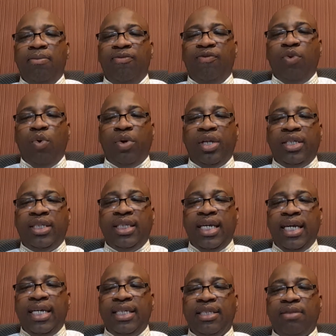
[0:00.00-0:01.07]
40
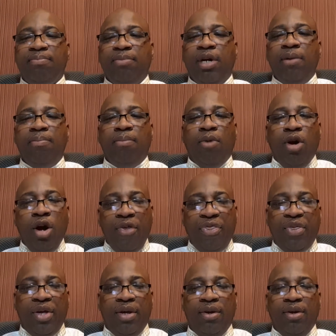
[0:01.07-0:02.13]
says, but
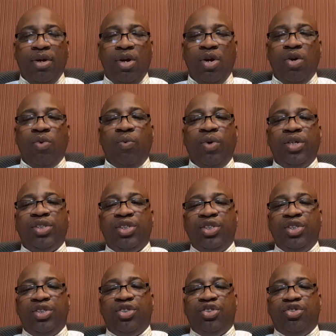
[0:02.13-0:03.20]
Martha was
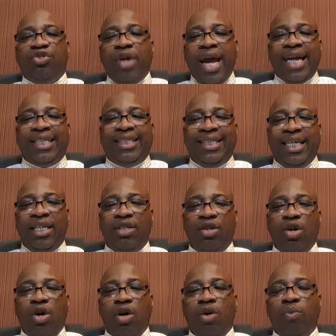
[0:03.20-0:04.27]
distracted
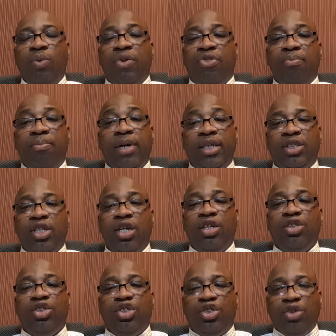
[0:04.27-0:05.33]
with much
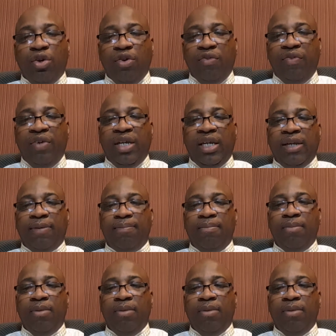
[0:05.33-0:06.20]
serving,